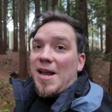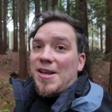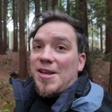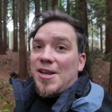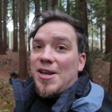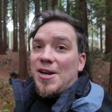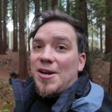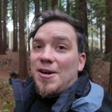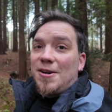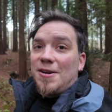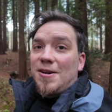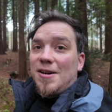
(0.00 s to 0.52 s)

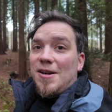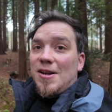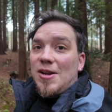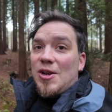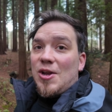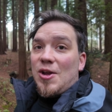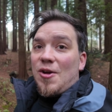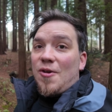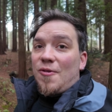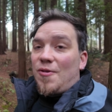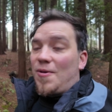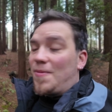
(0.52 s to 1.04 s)
gear
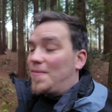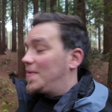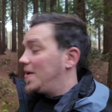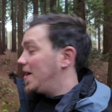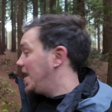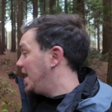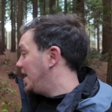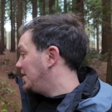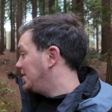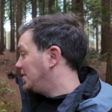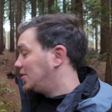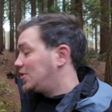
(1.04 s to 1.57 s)
from
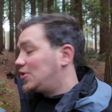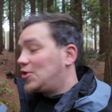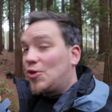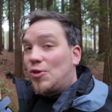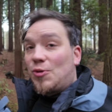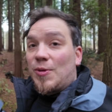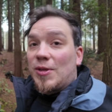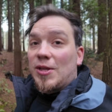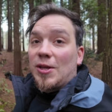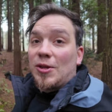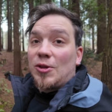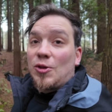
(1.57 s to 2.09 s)
the shoot
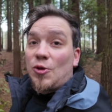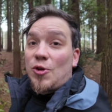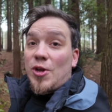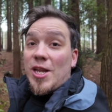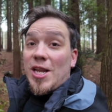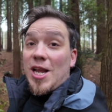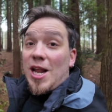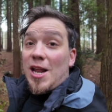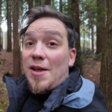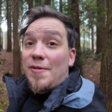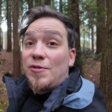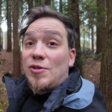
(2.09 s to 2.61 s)
with the
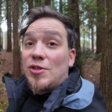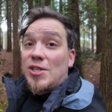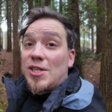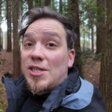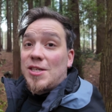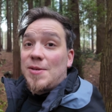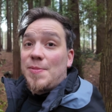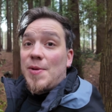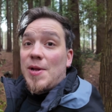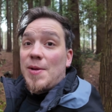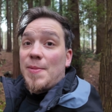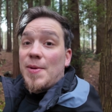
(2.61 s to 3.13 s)
Tokina 11 to
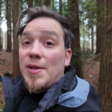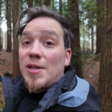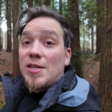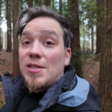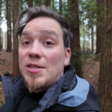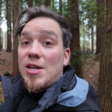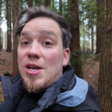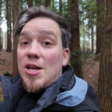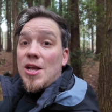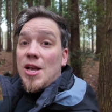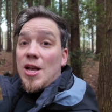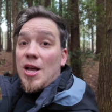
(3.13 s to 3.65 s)
60
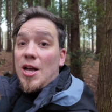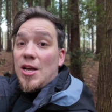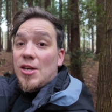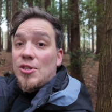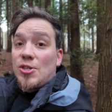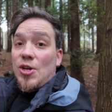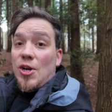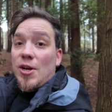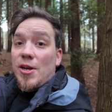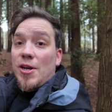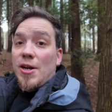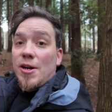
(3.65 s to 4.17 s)
millimeters, I
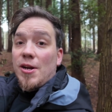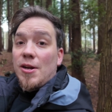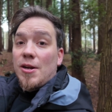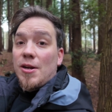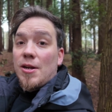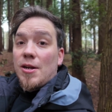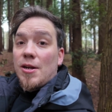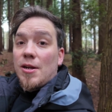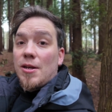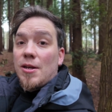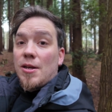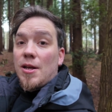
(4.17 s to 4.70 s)
saw here
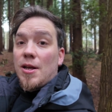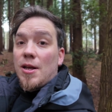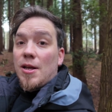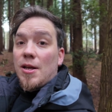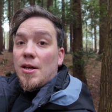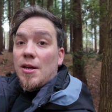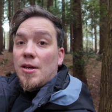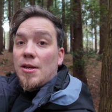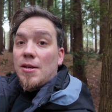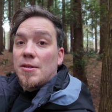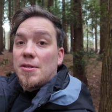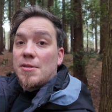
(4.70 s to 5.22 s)

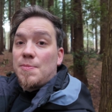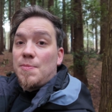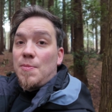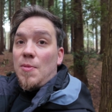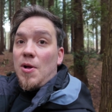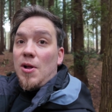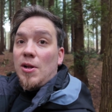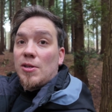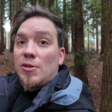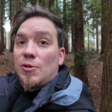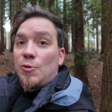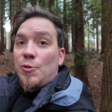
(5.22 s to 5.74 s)
a
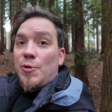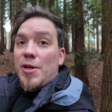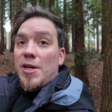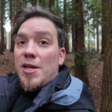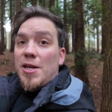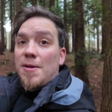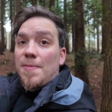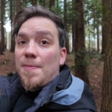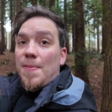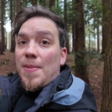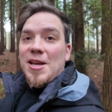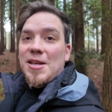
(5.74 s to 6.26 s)
small
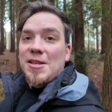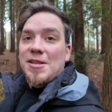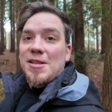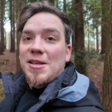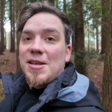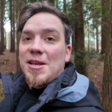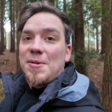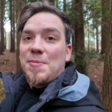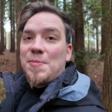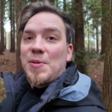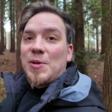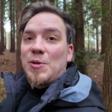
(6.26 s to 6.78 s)
tree
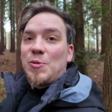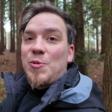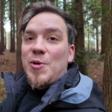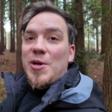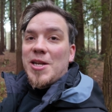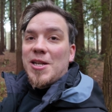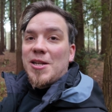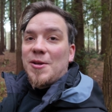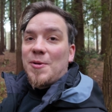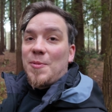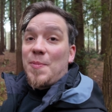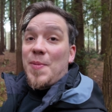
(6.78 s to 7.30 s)
in
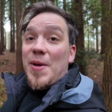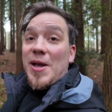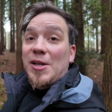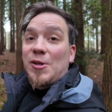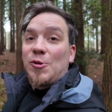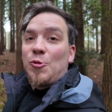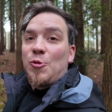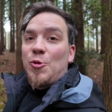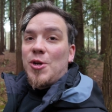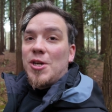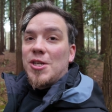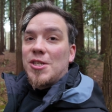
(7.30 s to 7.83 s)
between the big
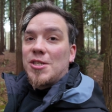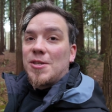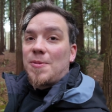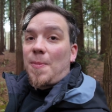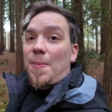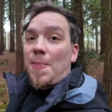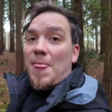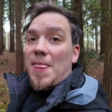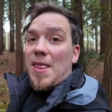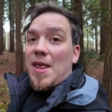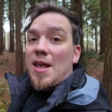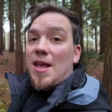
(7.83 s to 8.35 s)
trees,
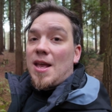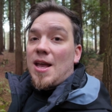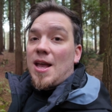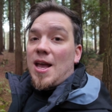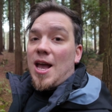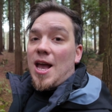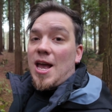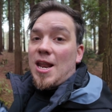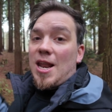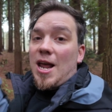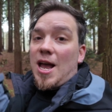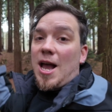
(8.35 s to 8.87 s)

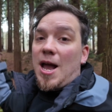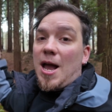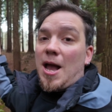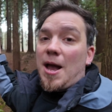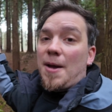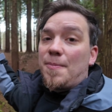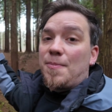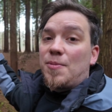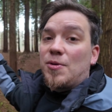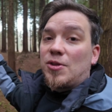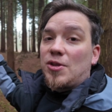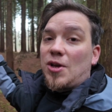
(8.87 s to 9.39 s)
and I
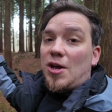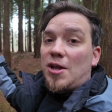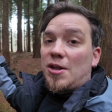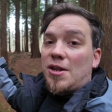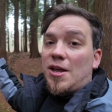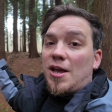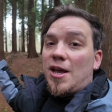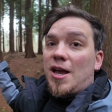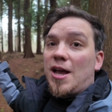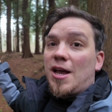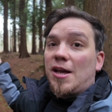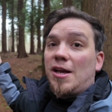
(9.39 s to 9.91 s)
put on
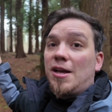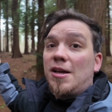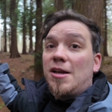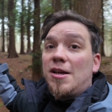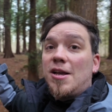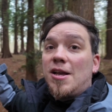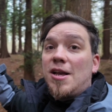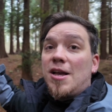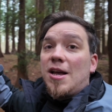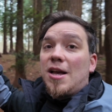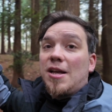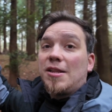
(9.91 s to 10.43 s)
the
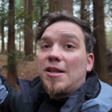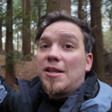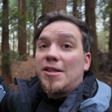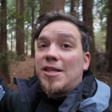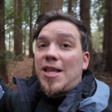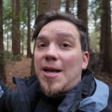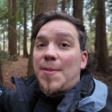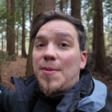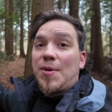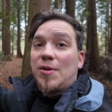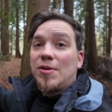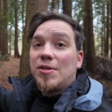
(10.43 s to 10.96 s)

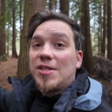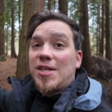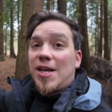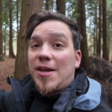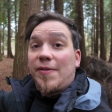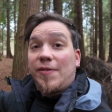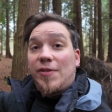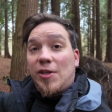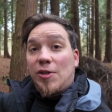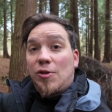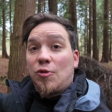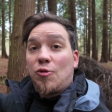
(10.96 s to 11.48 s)
Tamron
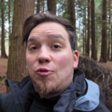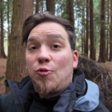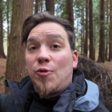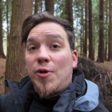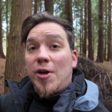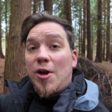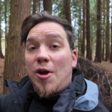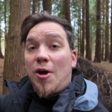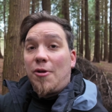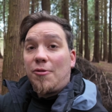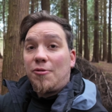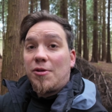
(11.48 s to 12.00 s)
70 to
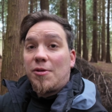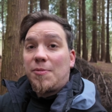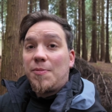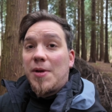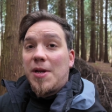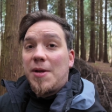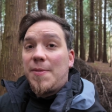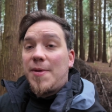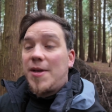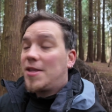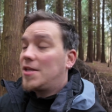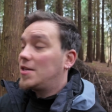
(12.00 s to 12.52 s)
300
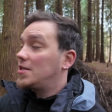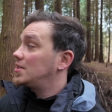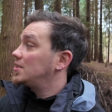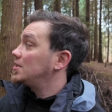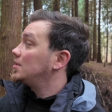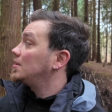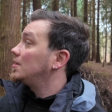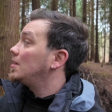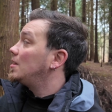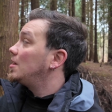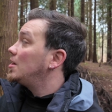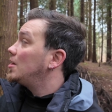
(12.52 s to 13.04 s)
millimeters
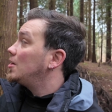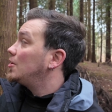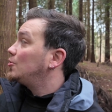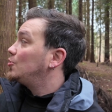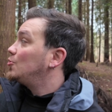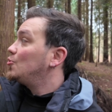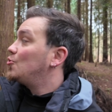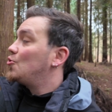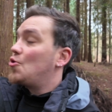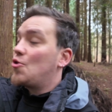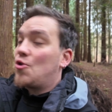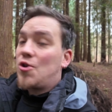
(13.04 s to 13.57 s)

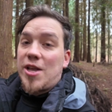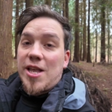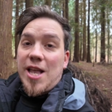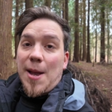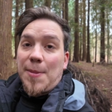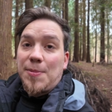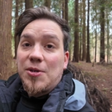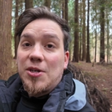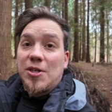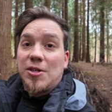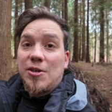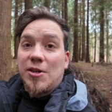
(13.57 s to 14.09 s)
to
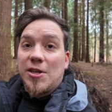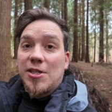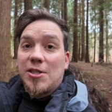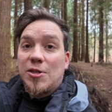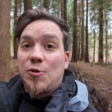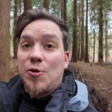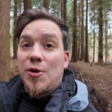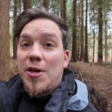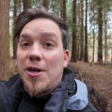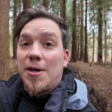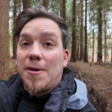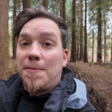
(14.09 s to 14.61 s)
capture this
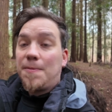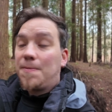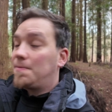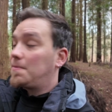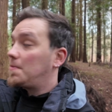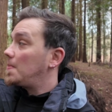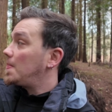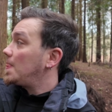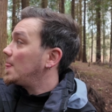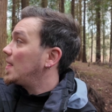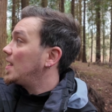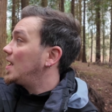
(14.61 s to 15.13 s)
tree,
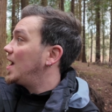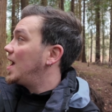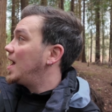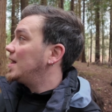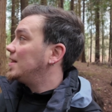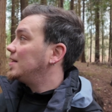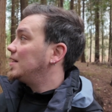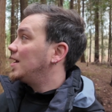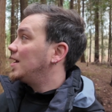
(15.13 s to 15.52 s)
and